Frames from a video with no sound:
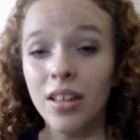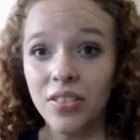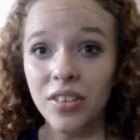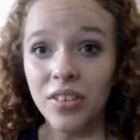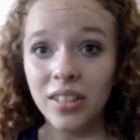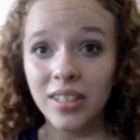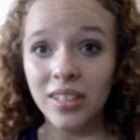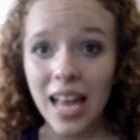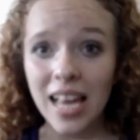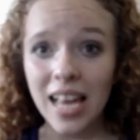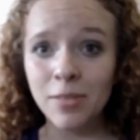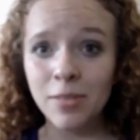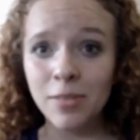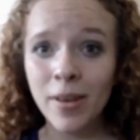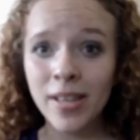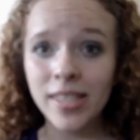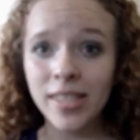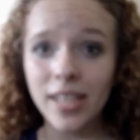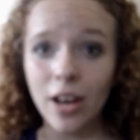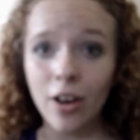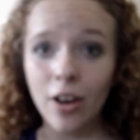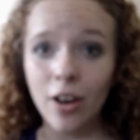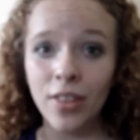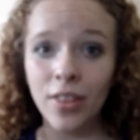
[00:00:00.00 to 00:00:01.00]
The last
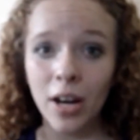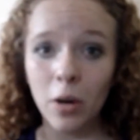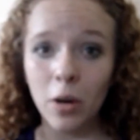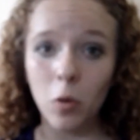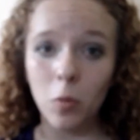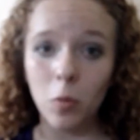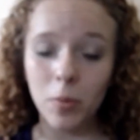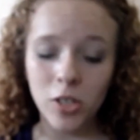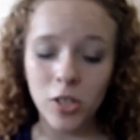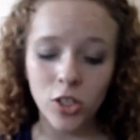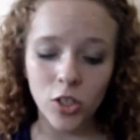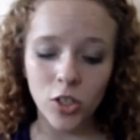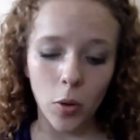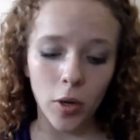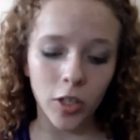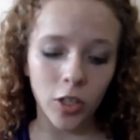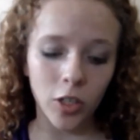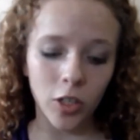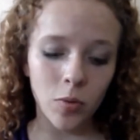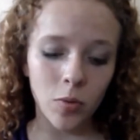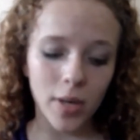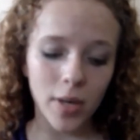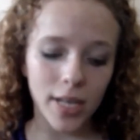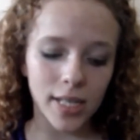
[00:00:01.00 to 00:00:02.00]
mascara that I will be showing
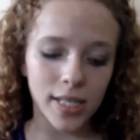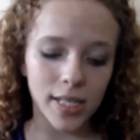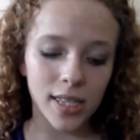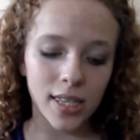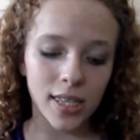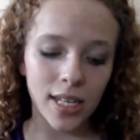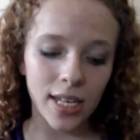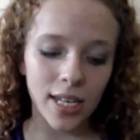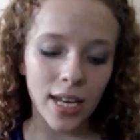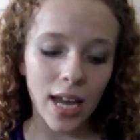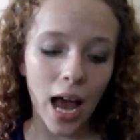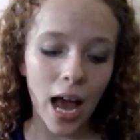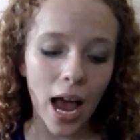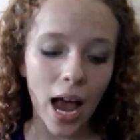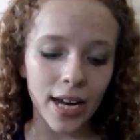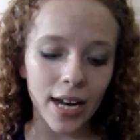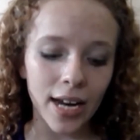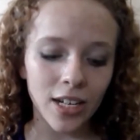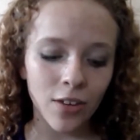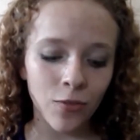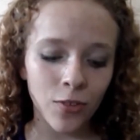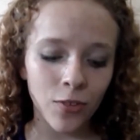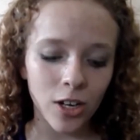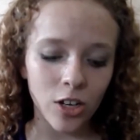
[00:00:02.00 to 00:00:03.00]
you is the High
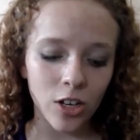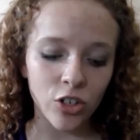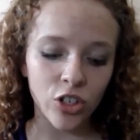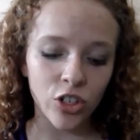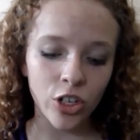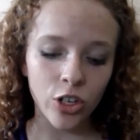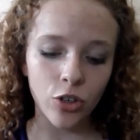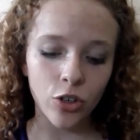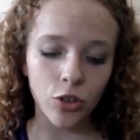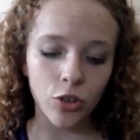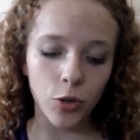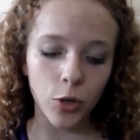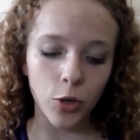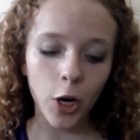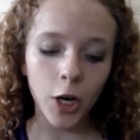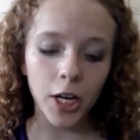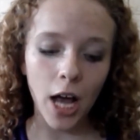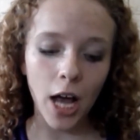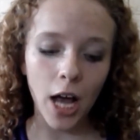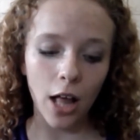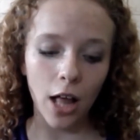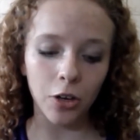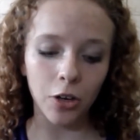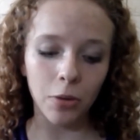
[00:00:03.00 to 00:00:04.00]
Definition New York
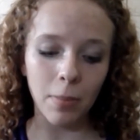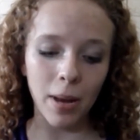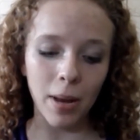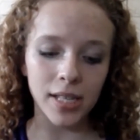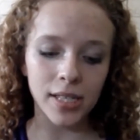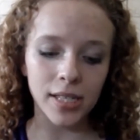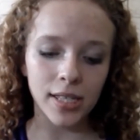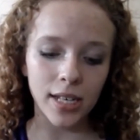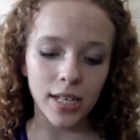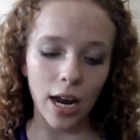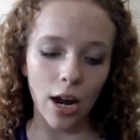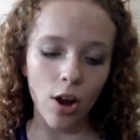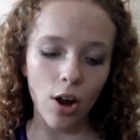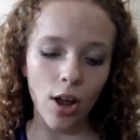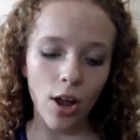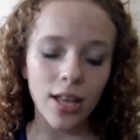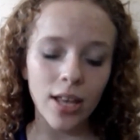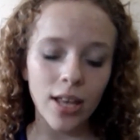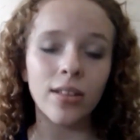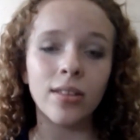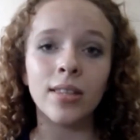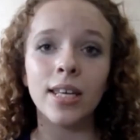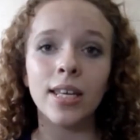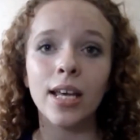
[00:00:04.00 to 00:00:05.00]
Color Mascara
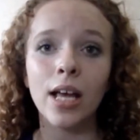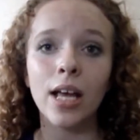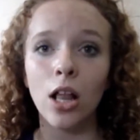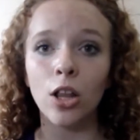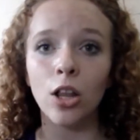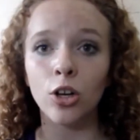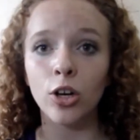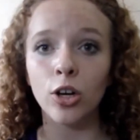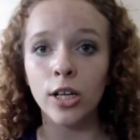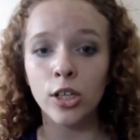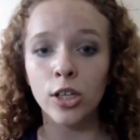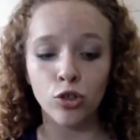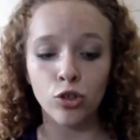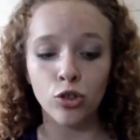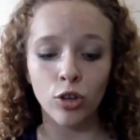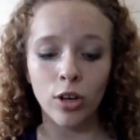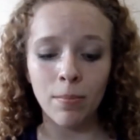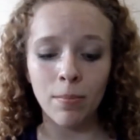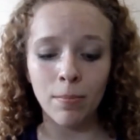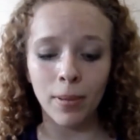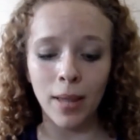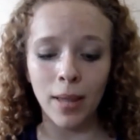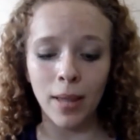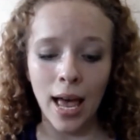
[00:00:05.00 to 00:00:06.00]
in the color
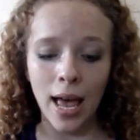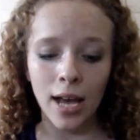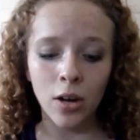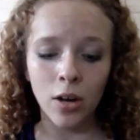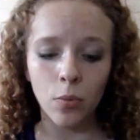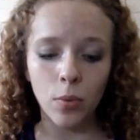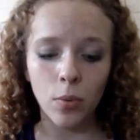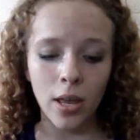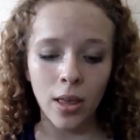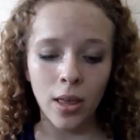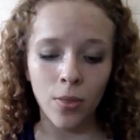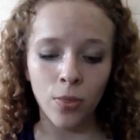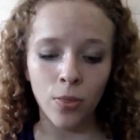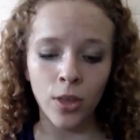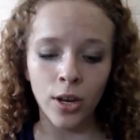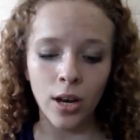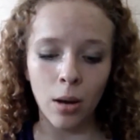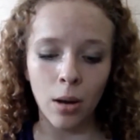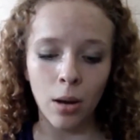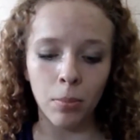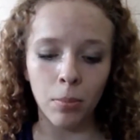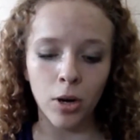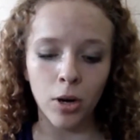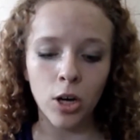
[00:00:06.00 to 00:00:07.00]
Extreme Black, the
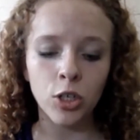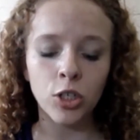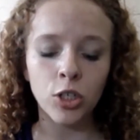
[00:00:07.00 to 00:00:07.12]
number